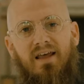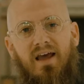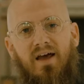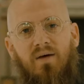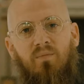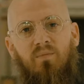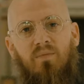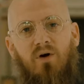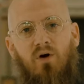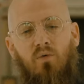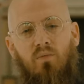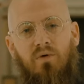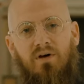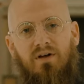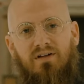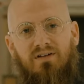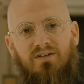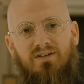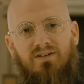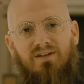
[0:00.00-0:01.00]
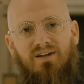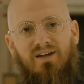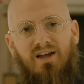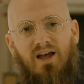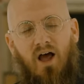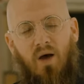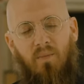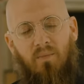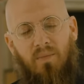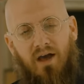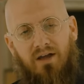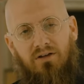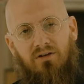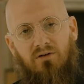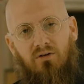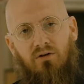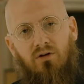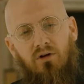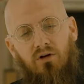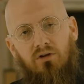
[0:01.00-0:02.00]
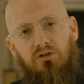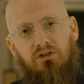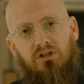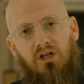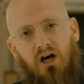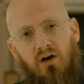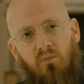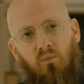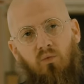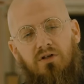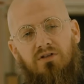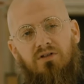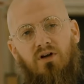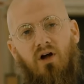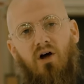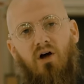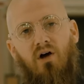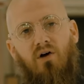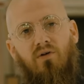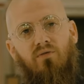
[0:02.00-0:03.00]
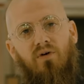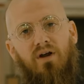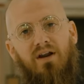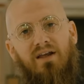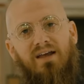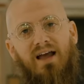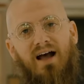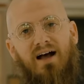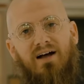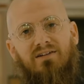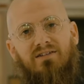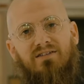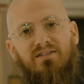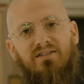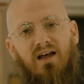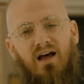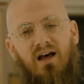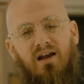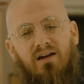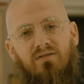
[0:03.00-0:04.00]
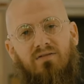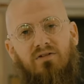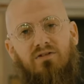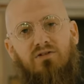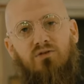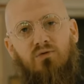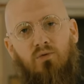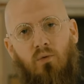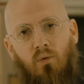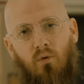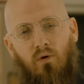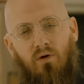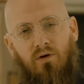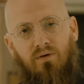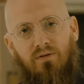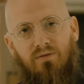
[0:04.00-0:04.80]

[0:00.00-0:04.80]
that moment, Emmanuel Littlejohn was already outside of the store.